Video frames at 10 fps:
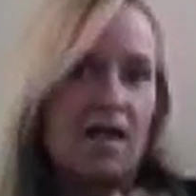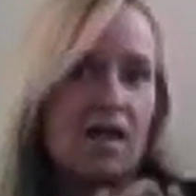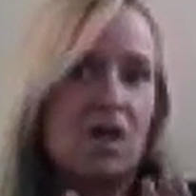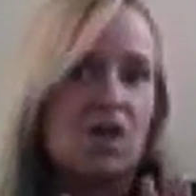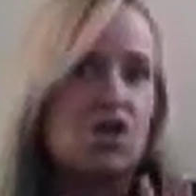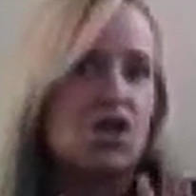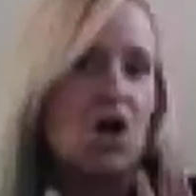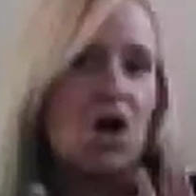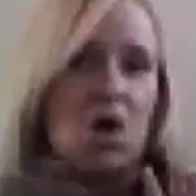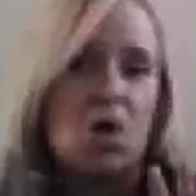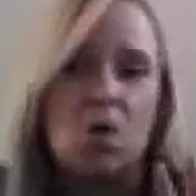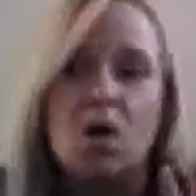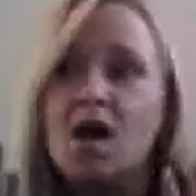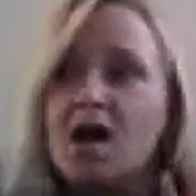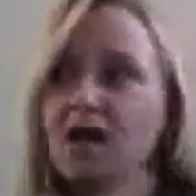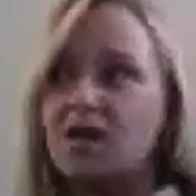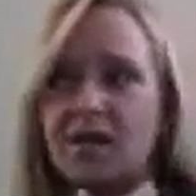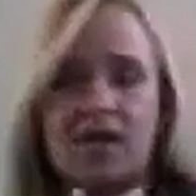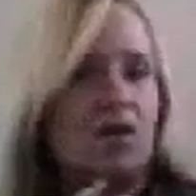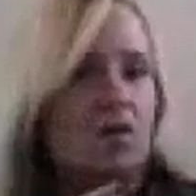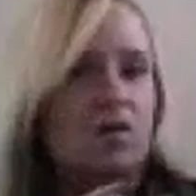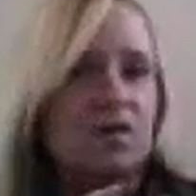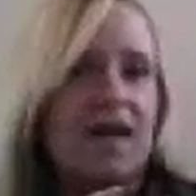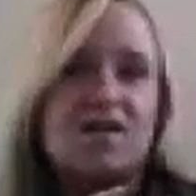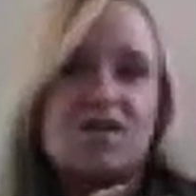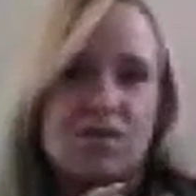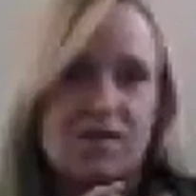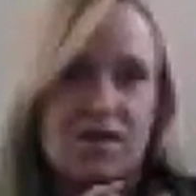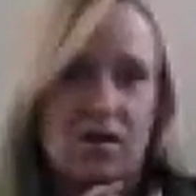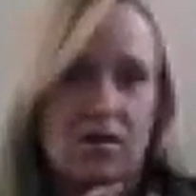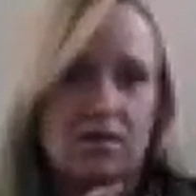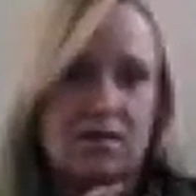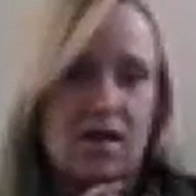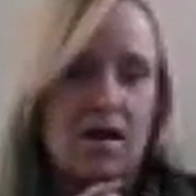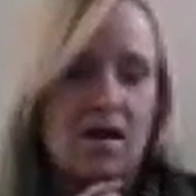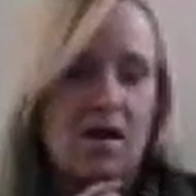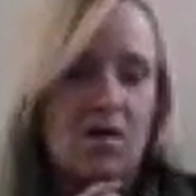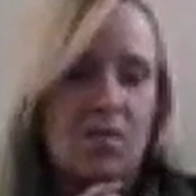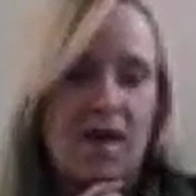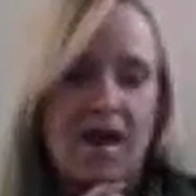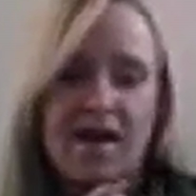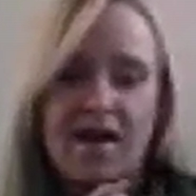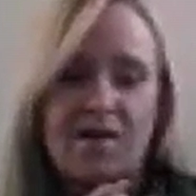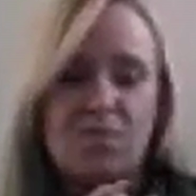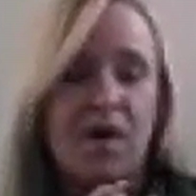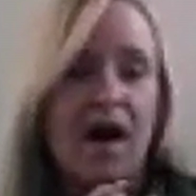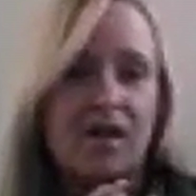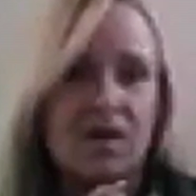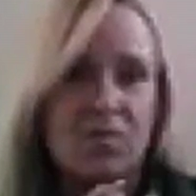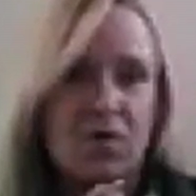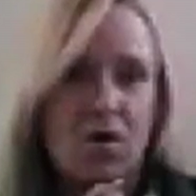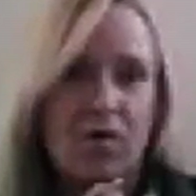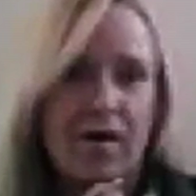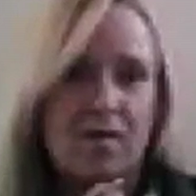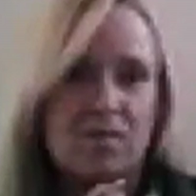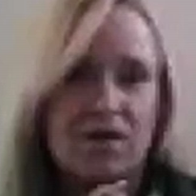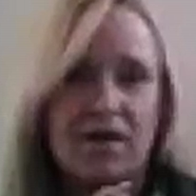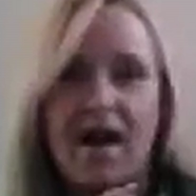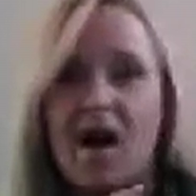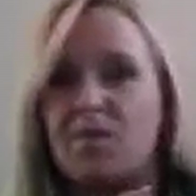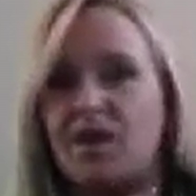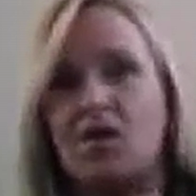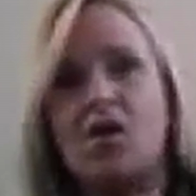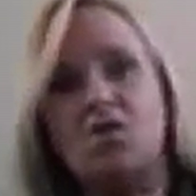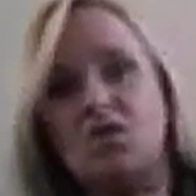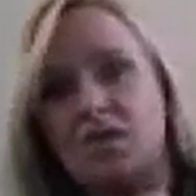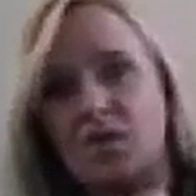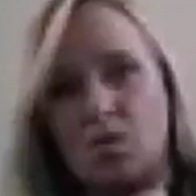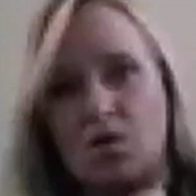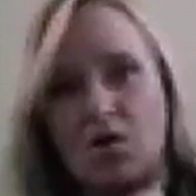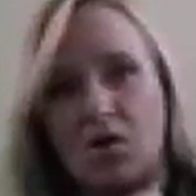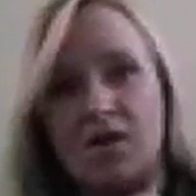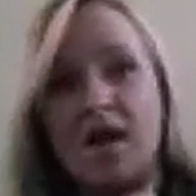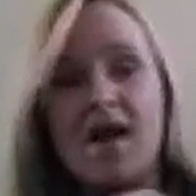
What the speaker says: It can show clinical test results and pilot programs that are happening all over the world.